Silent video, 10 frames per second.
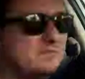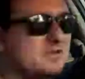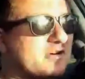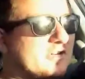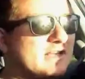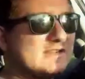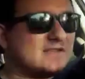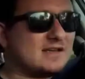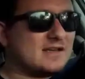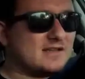But all that
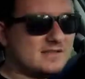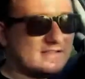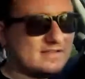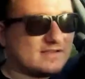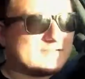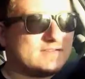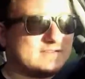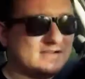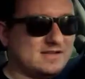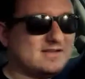said, this
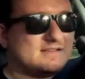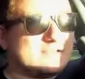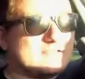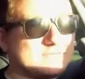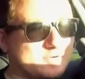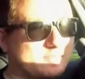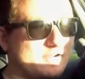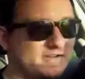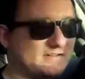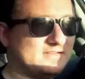season
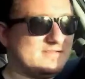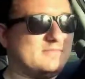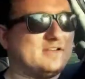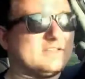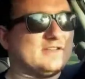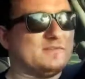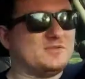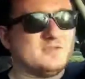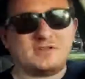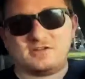premiere must come
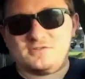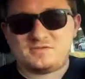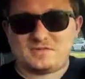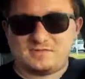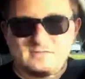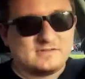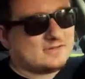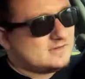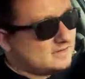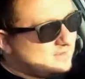to a close.
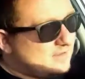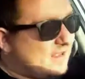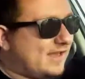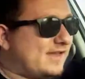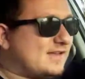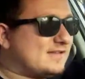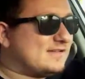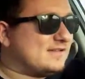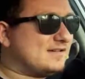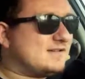
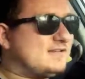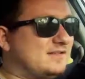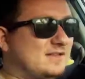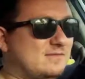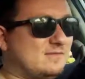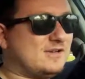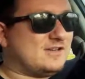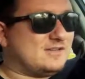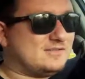And uh, while